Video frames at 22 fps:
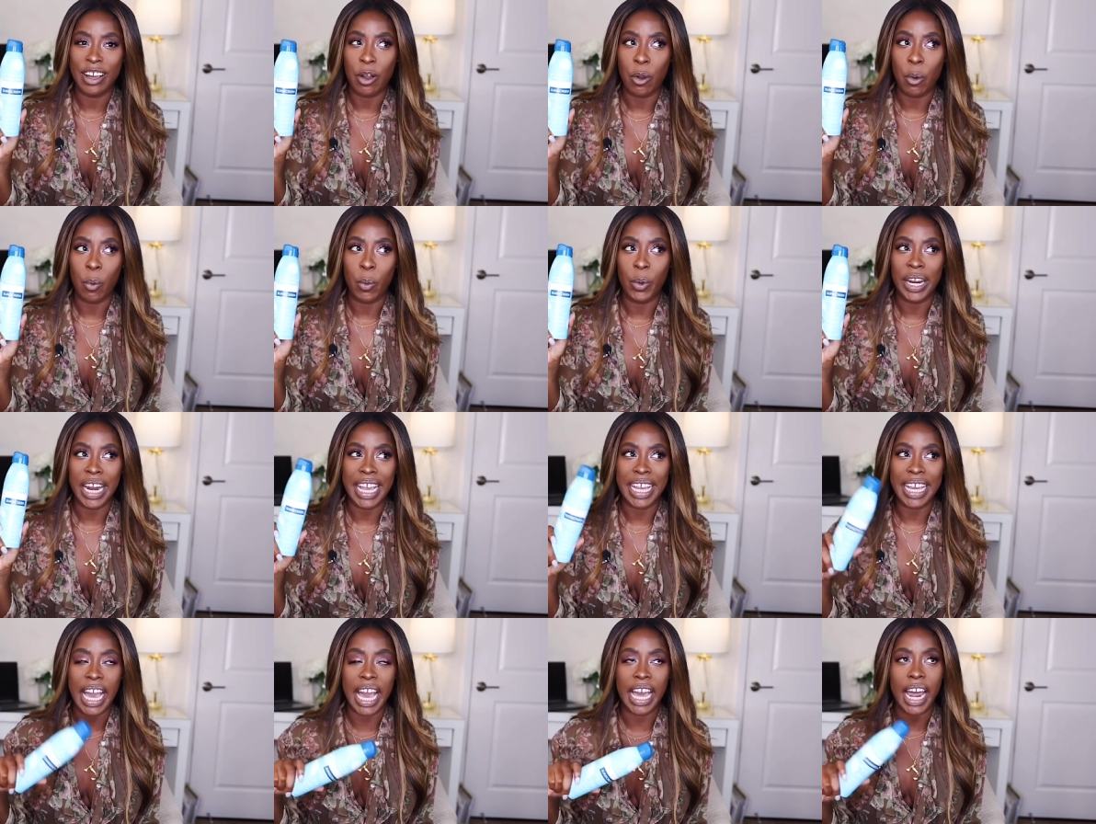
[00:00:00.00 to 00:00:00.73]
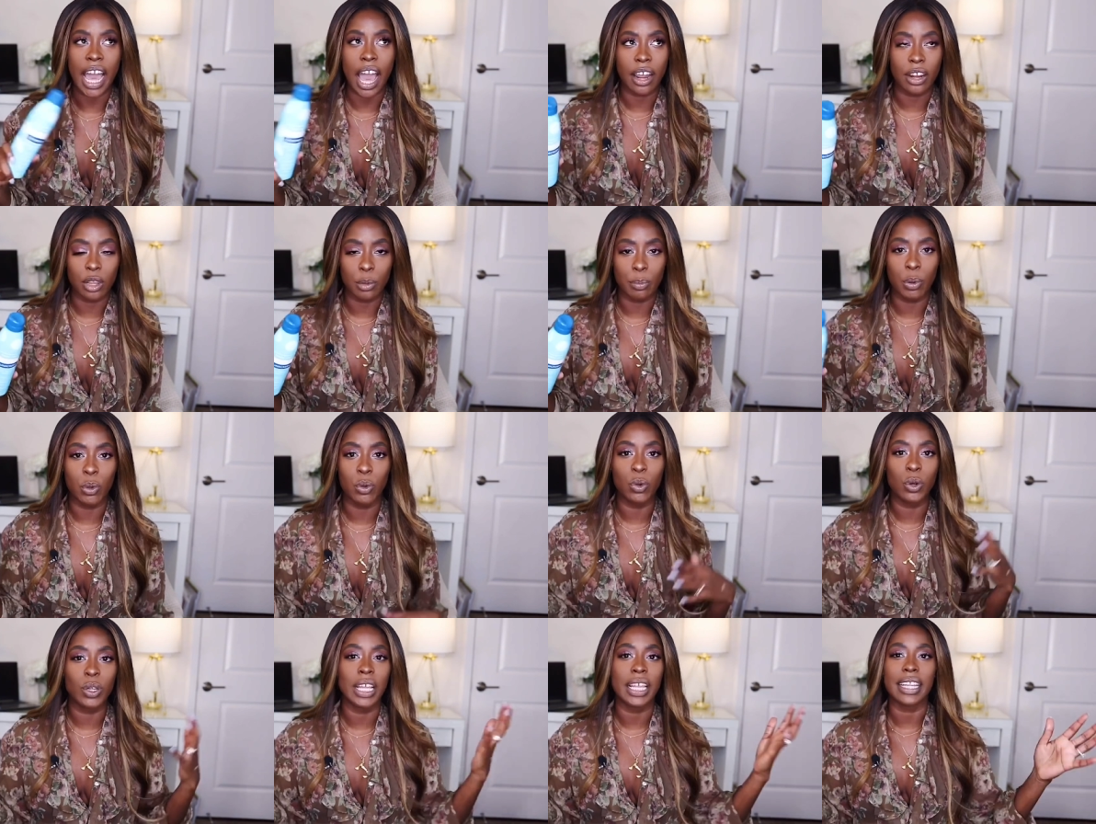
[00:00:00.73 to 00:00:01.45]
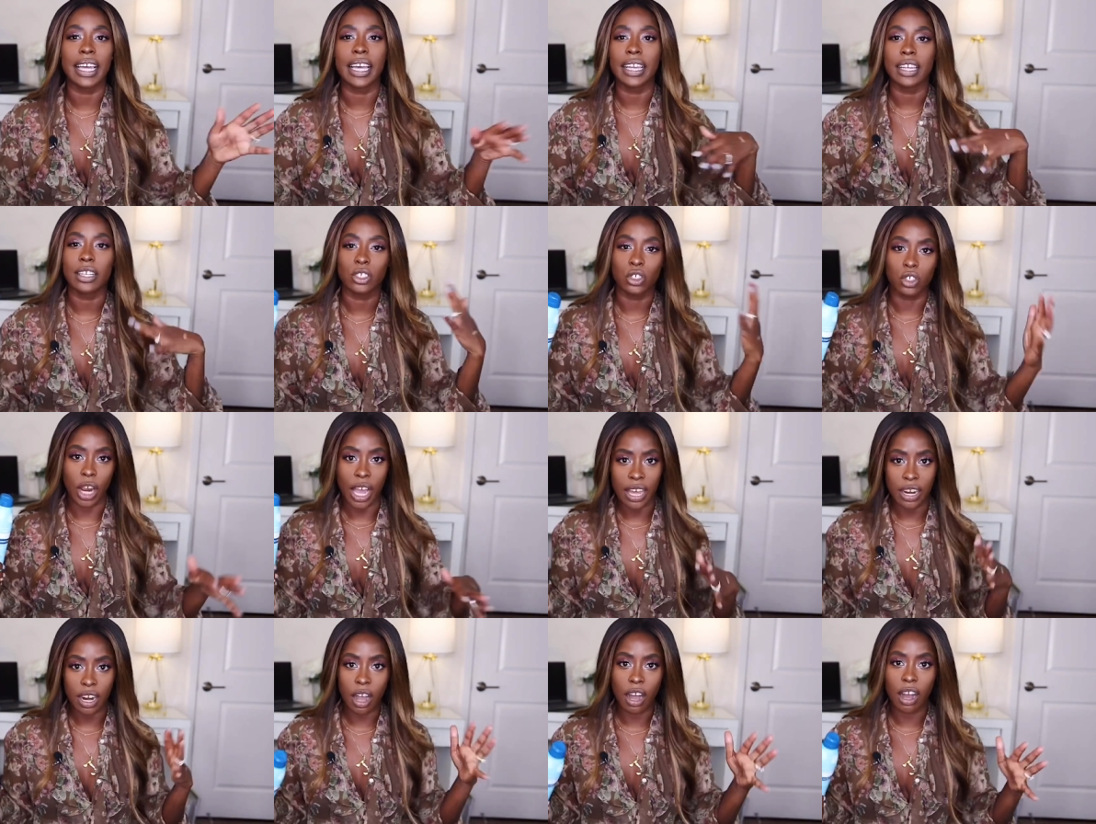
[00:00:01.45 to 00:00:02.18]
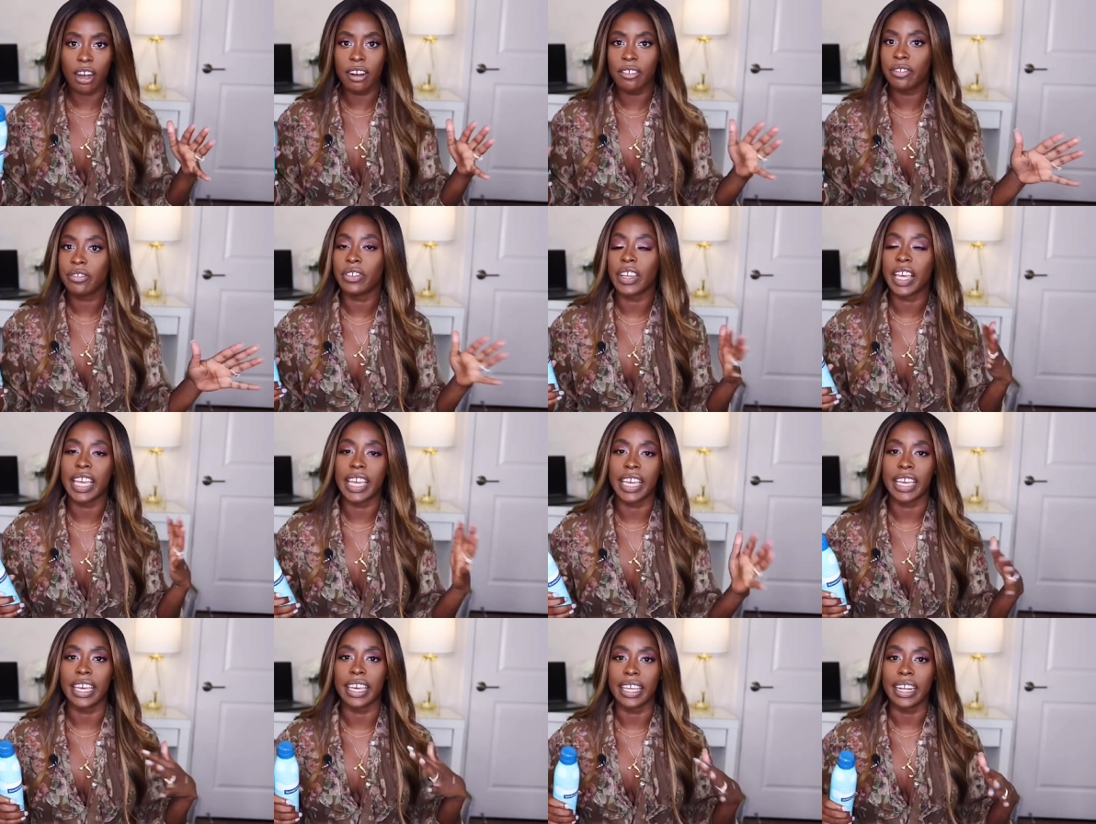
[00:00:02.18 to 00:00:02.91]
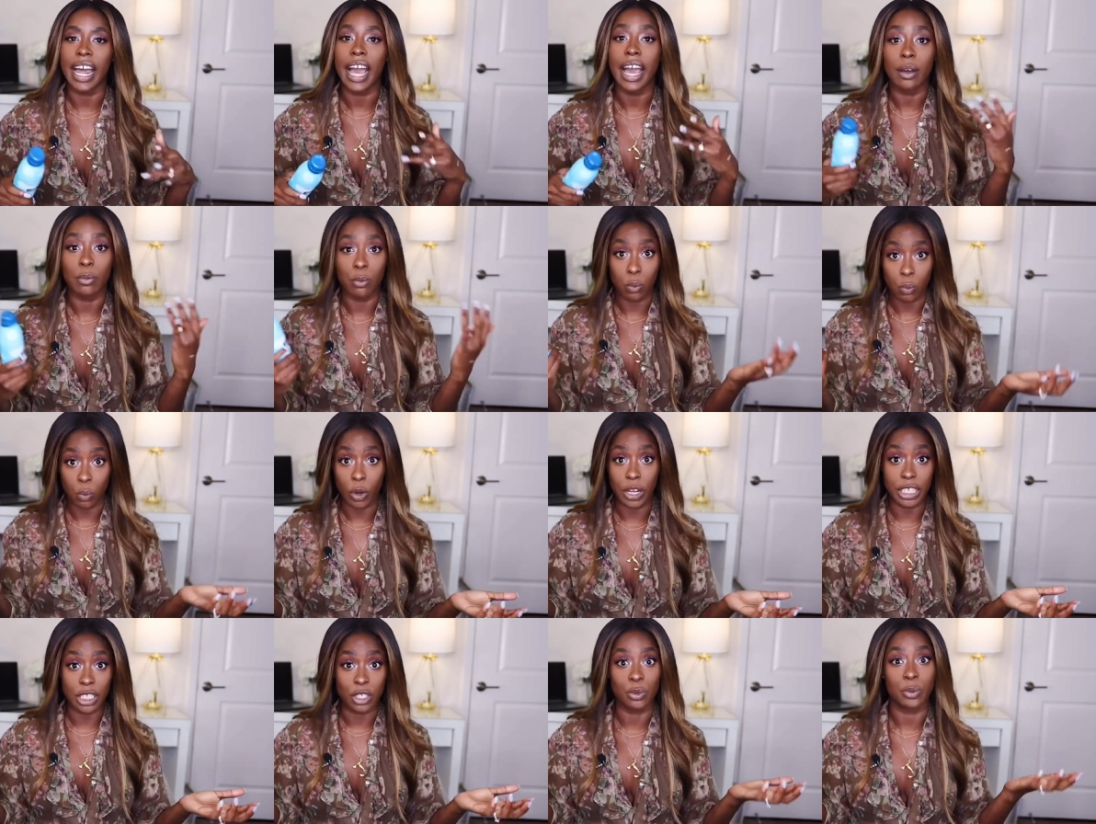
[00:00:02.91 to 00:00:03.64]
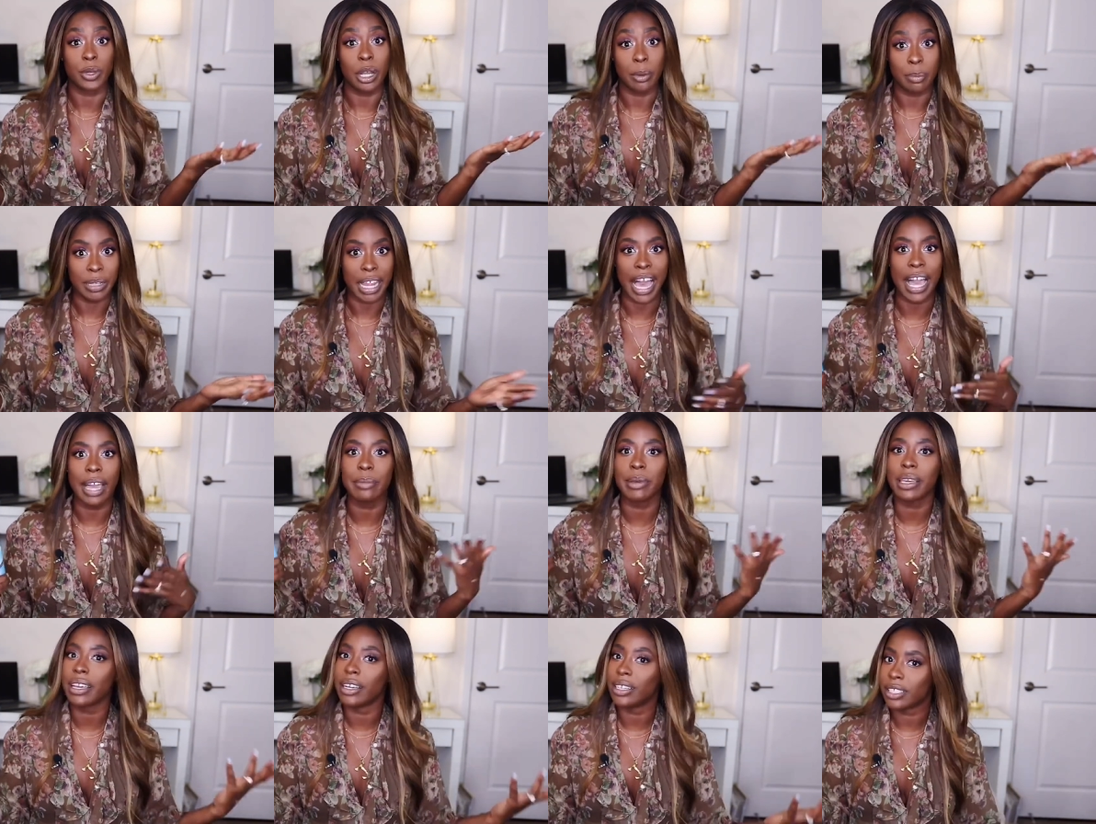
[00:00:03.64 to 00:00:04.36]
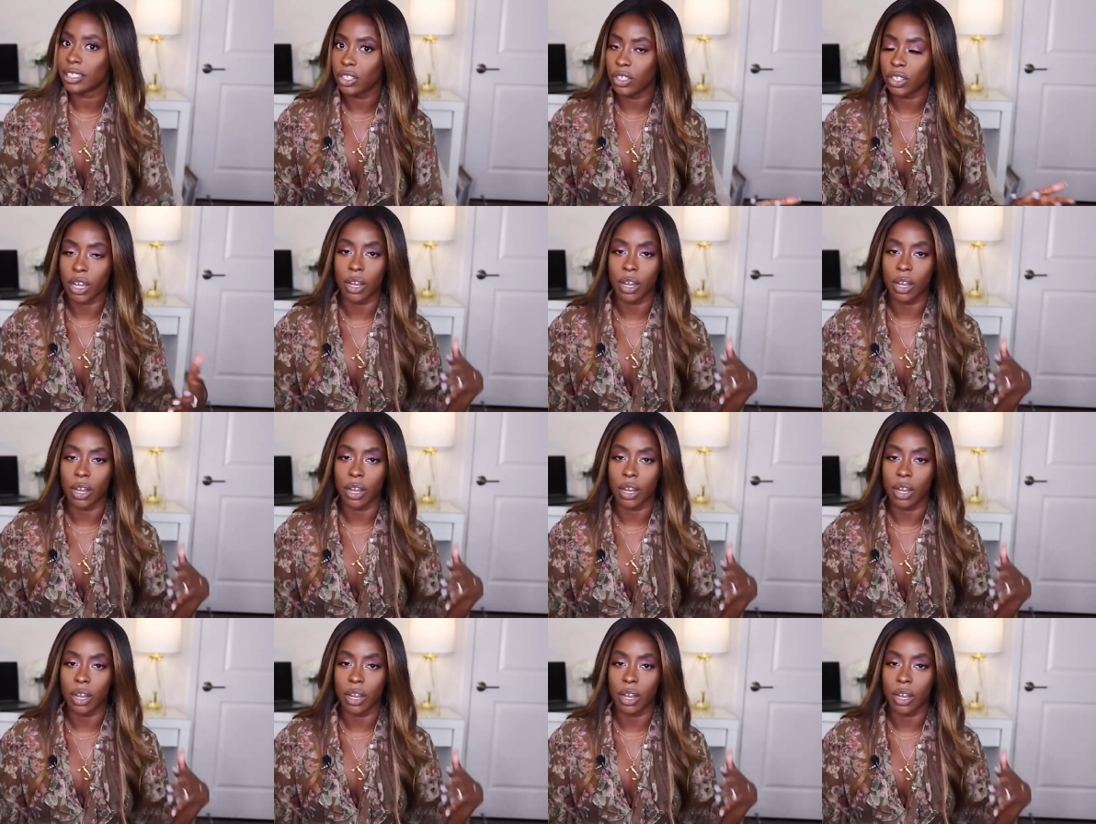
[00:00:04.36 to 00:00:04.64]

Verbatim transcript: when I got out of the pool, I like dried off, and I wanted to reapply because, you